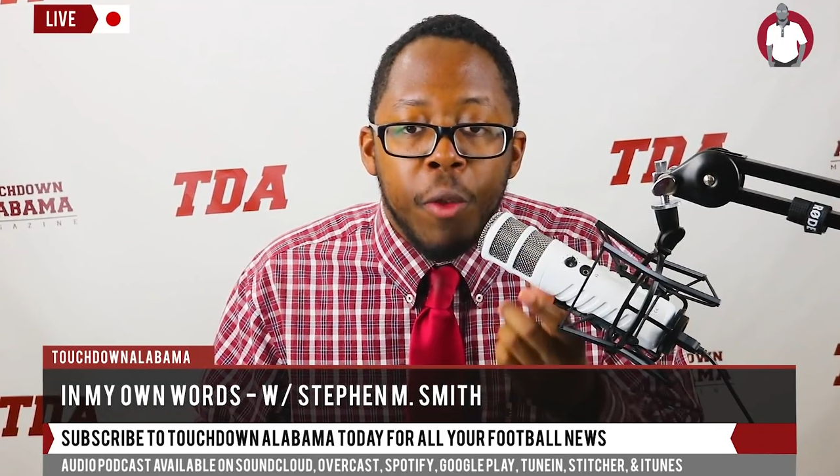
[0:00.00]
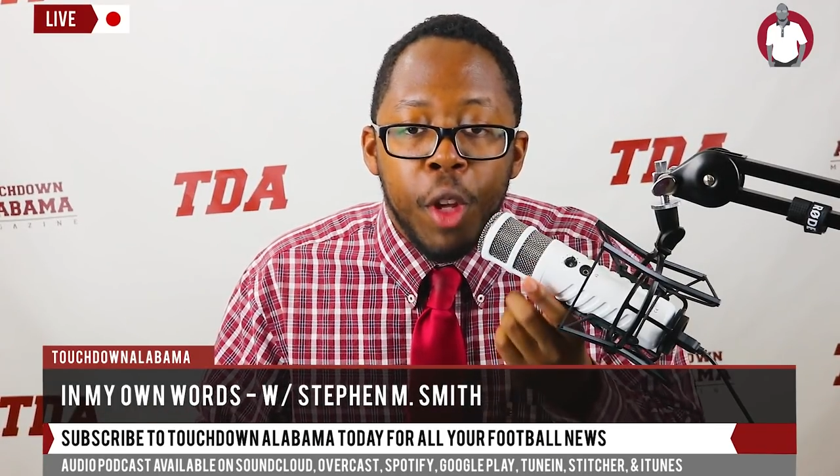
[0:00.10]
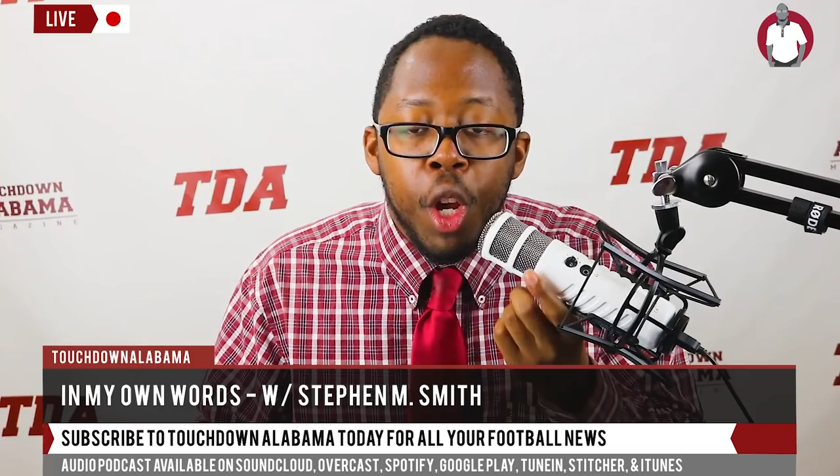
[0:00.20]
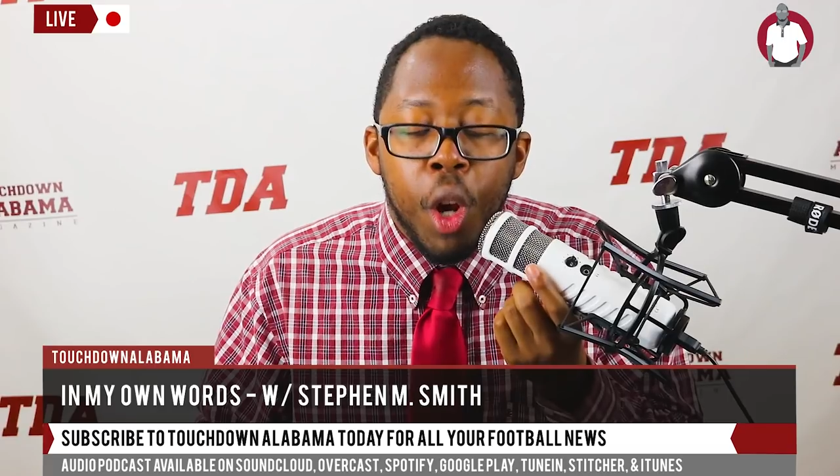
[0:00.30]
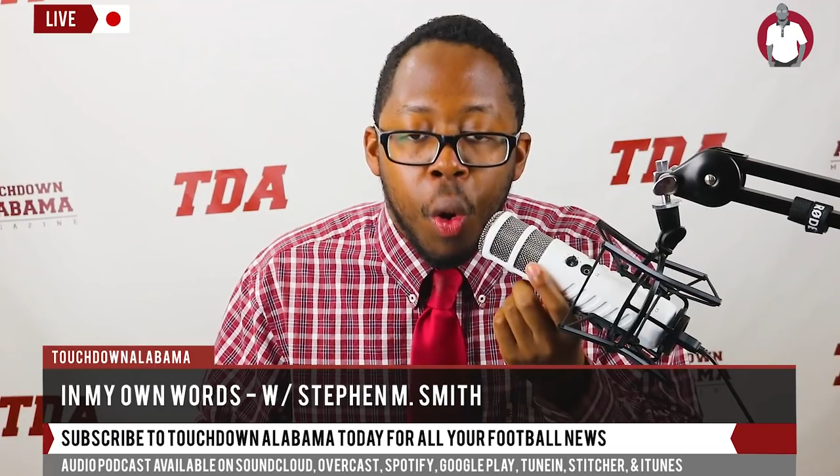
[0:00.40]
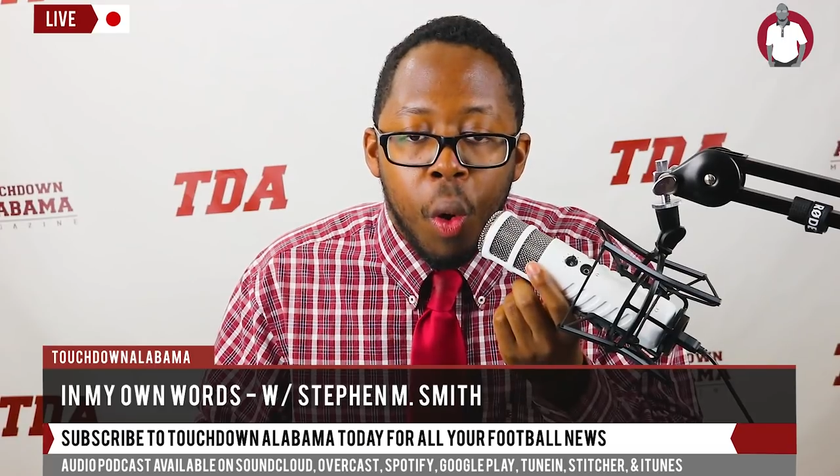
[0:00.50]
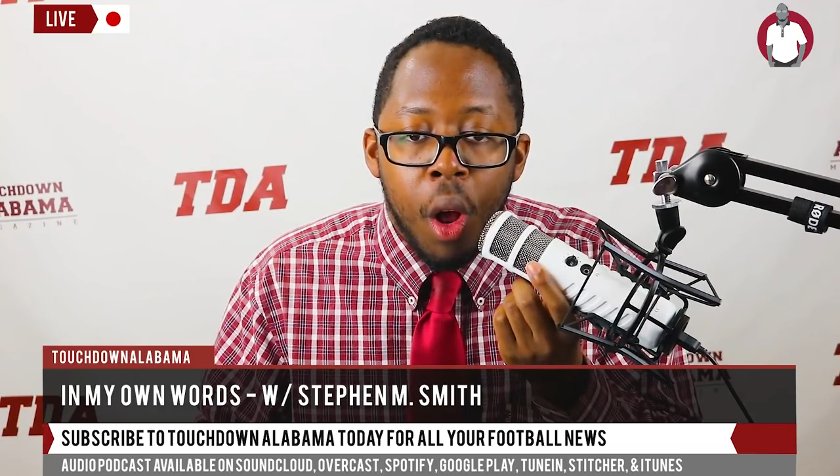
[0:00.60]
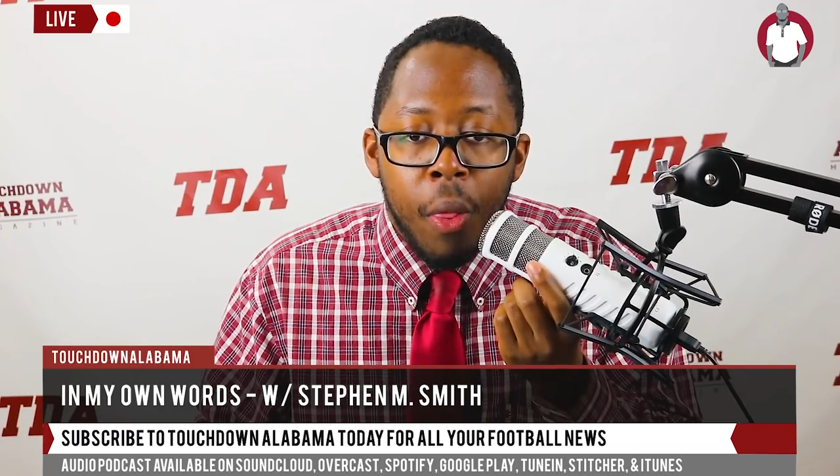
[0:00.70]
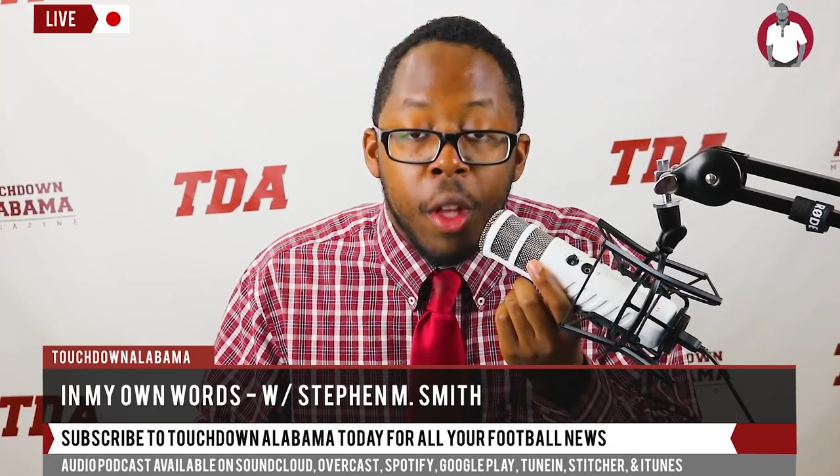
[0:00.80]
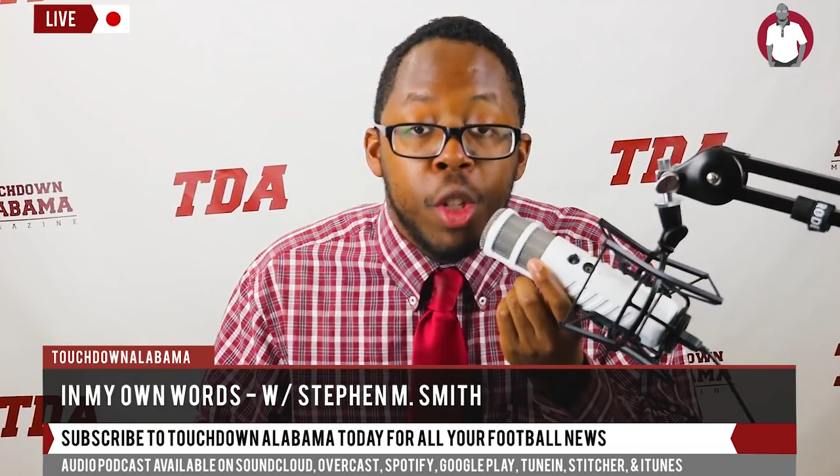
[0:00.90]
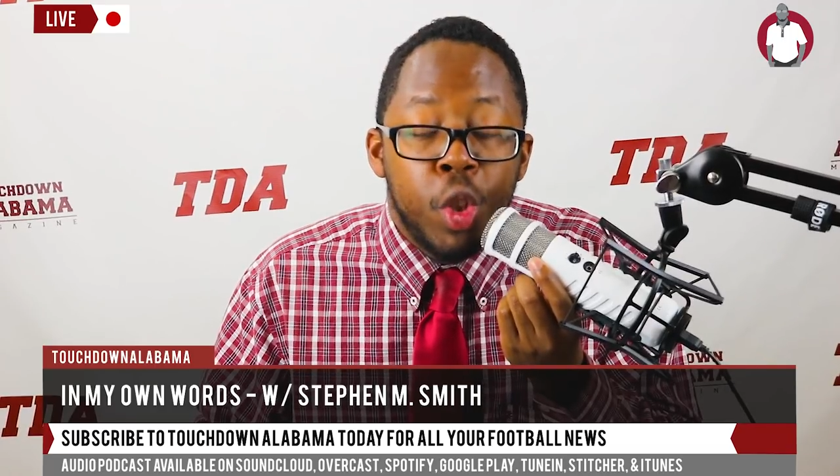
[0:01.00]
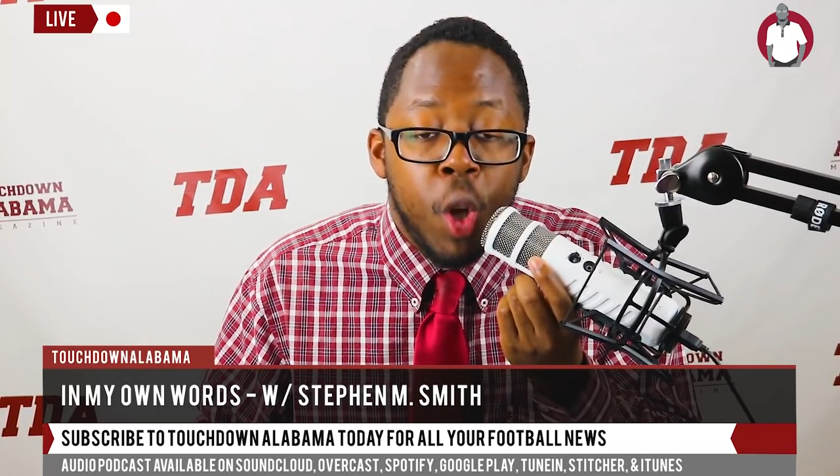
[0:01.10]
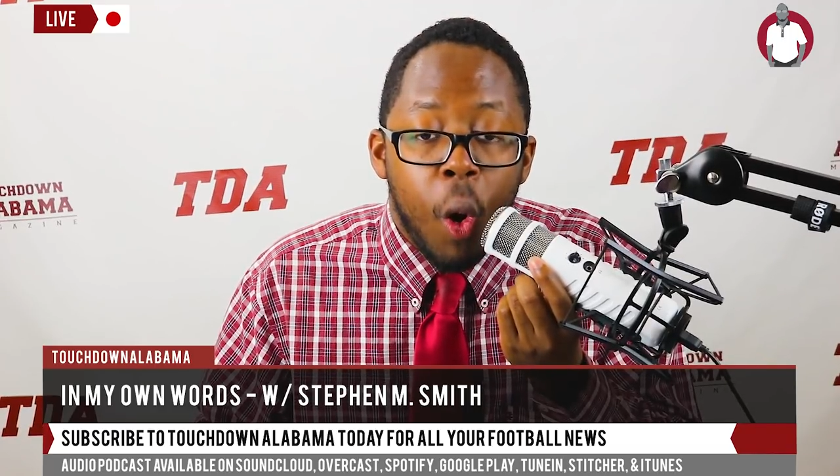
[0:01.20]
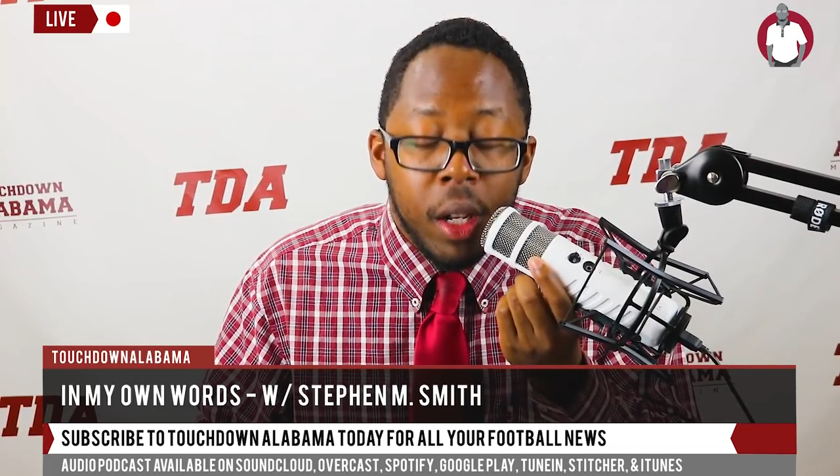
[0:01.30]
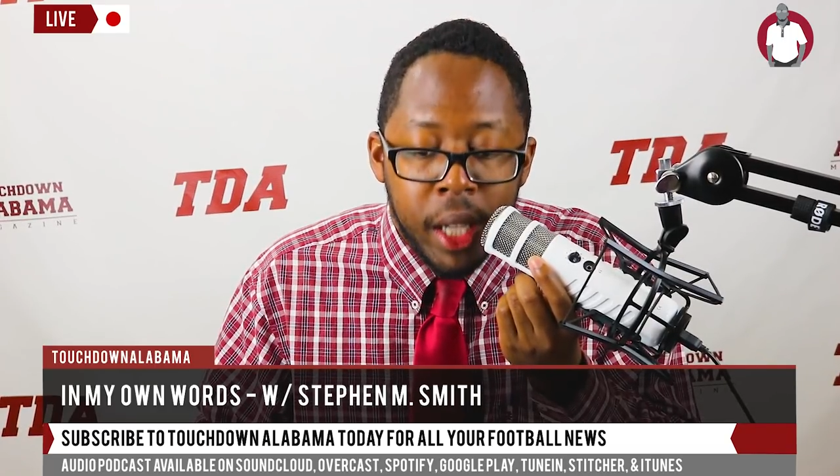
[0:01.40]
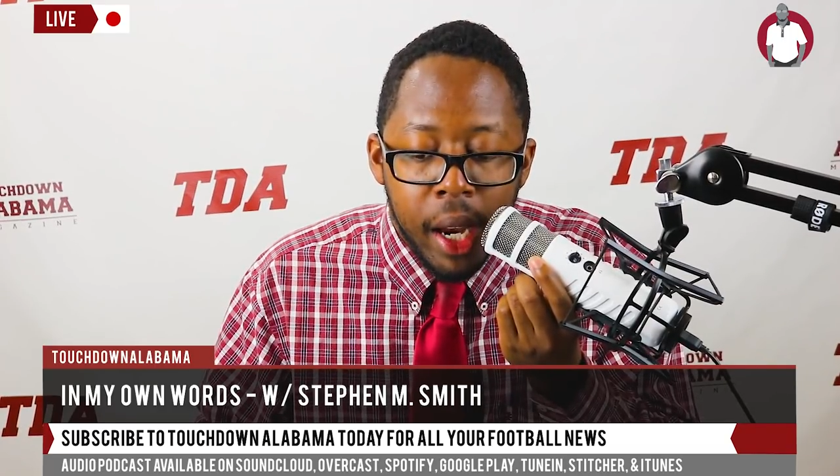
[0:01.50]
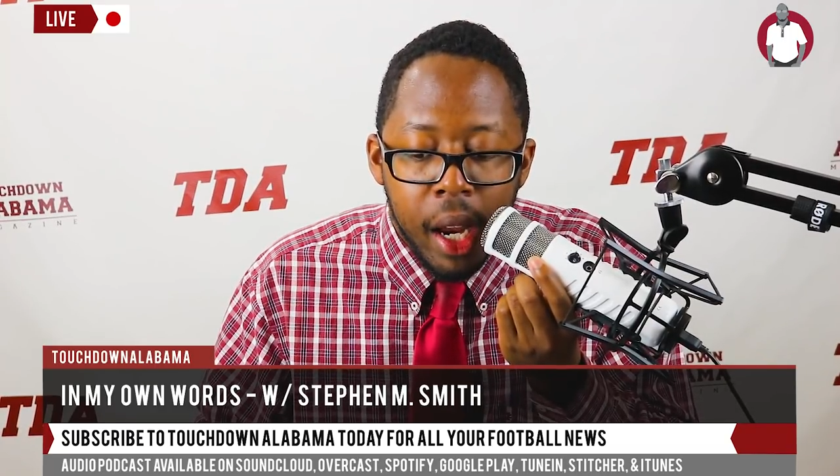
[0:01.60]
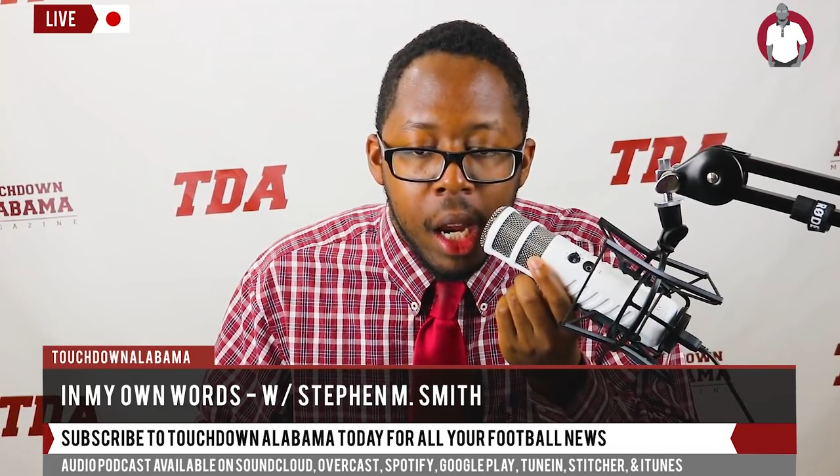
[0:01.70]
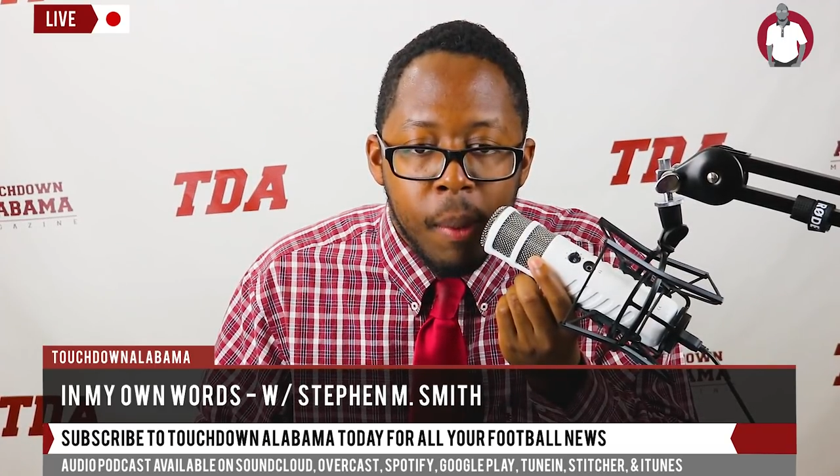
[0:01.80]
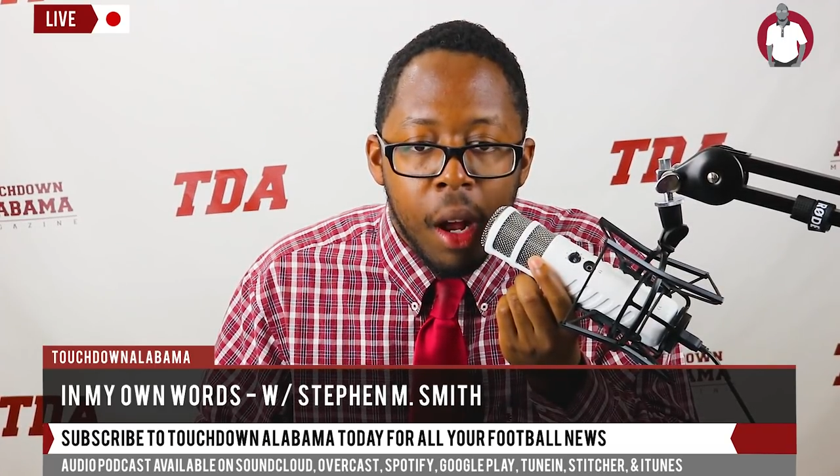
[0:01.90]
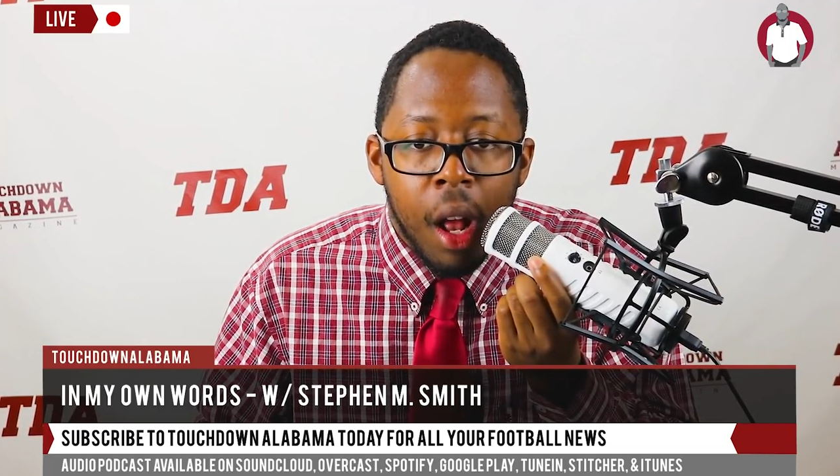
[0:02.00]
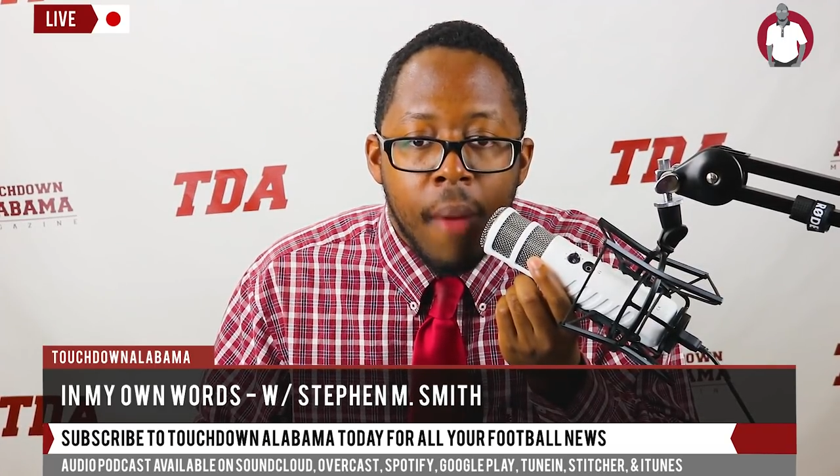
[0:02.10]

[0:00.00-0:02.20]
of you, this is your team,